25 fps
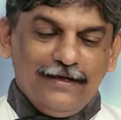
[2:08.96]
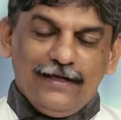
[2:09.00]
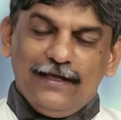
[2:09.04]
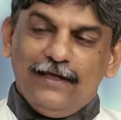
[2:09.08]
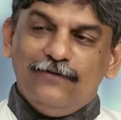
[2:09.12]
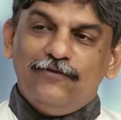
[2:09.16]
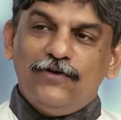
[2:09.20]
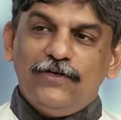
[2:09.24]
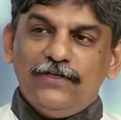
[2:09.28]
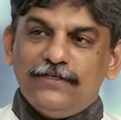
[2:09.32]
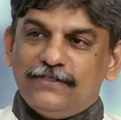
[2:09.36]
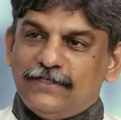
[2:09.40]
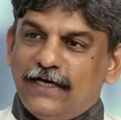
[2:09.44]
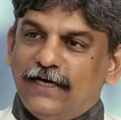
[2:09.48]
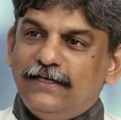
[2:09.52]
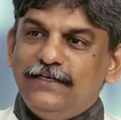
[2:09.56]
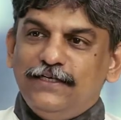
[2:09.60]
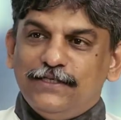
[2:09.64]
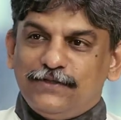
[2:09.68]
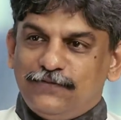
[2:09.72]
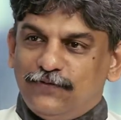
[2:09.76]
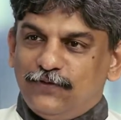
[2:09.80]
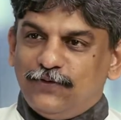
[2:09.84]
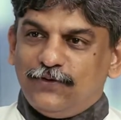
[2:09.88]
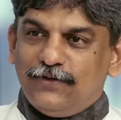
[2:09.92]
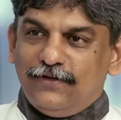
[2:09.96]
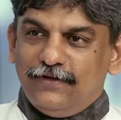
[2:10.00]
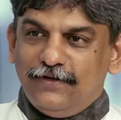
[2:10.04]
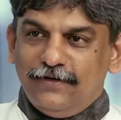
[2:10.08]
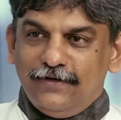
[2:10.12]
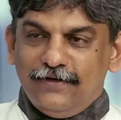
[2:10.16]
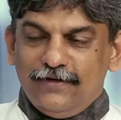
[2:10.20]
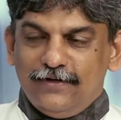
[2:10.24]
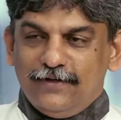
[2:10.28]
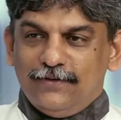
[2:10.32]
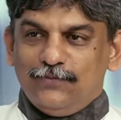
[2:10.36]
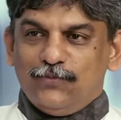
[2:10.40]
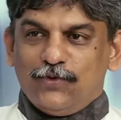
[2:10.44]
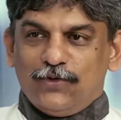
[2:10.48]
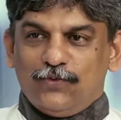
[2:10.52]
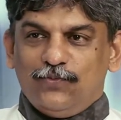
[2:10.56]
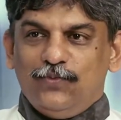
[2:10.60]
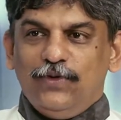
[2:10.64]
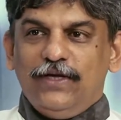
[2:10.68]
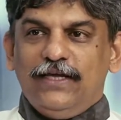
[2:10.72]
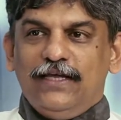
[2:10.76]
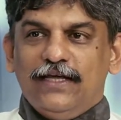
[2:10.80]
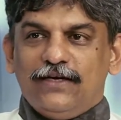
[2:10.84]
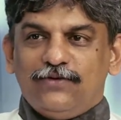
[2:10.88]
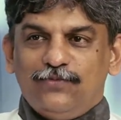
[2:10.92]
even the Chinese food.
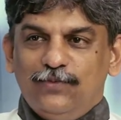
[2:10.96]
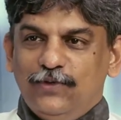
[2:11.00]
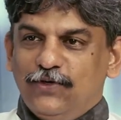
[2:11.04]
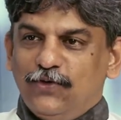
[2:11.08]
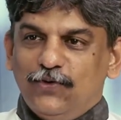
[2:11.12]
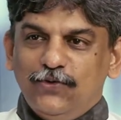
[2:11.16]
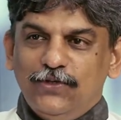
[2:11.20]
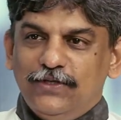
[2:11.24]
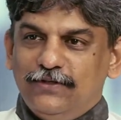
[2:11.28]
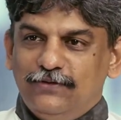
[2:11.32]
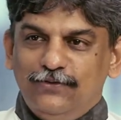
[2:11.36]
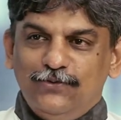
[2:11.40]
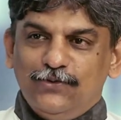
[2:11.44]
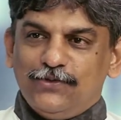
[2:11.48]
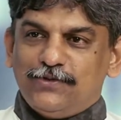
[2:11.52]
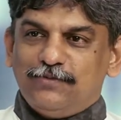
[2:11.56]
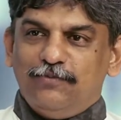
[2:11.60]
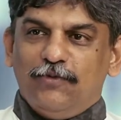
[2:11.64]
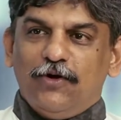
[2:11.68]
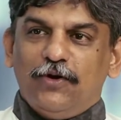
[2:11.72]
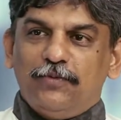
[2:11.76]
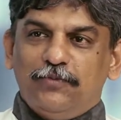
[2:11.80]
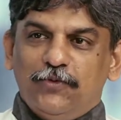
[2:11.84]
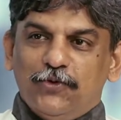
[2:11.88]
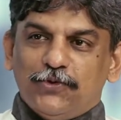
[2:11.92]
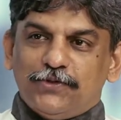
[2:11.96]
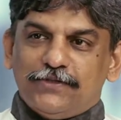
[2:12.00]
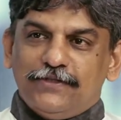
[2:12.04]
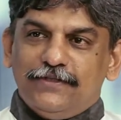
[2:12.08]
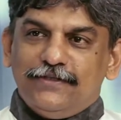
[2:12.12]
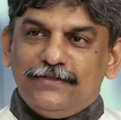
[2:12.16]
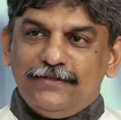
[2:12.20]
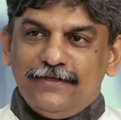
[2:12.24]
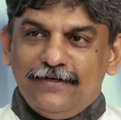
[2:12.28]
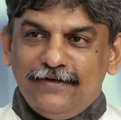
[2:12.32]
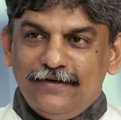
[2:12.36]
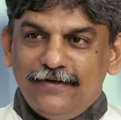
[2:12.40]
We don't use small portions.